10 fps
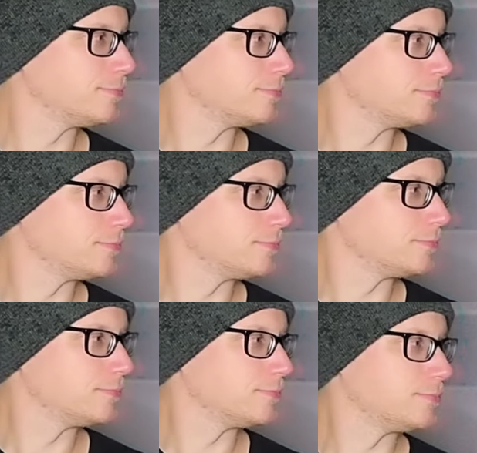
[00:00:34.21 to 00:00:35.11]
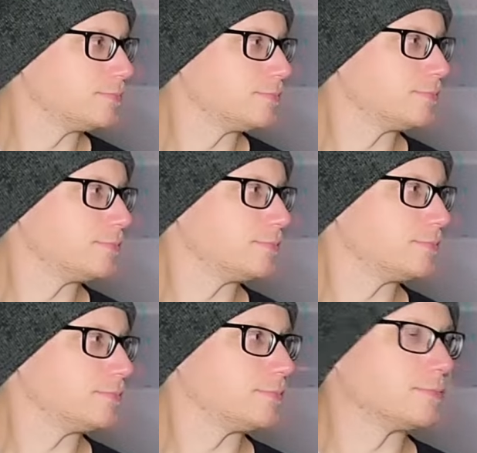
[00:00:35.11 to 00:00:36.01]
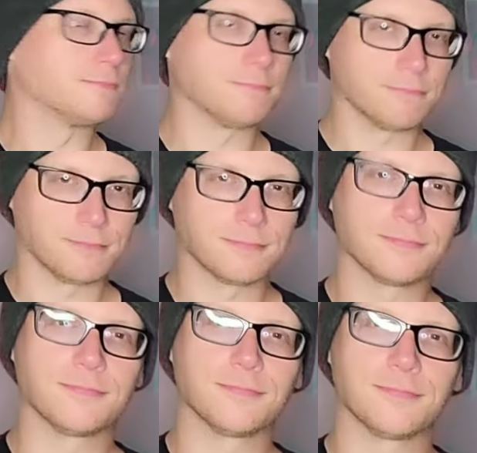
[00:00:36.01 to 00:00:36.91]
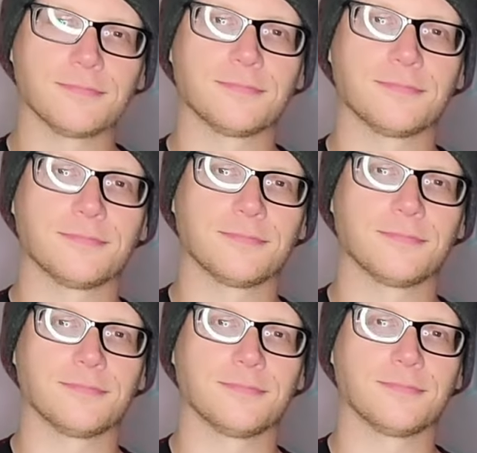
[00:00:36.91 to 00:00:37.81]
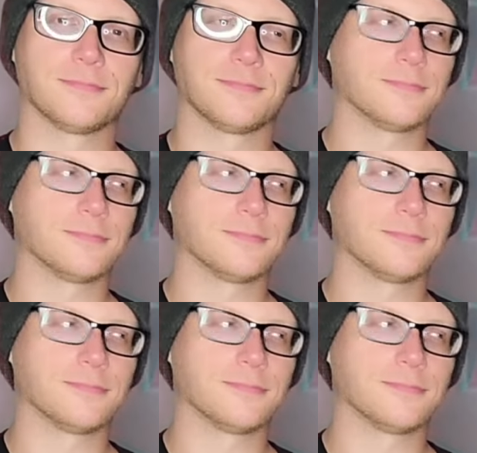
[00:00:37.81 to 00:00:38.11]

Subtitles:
The person shown says nothing.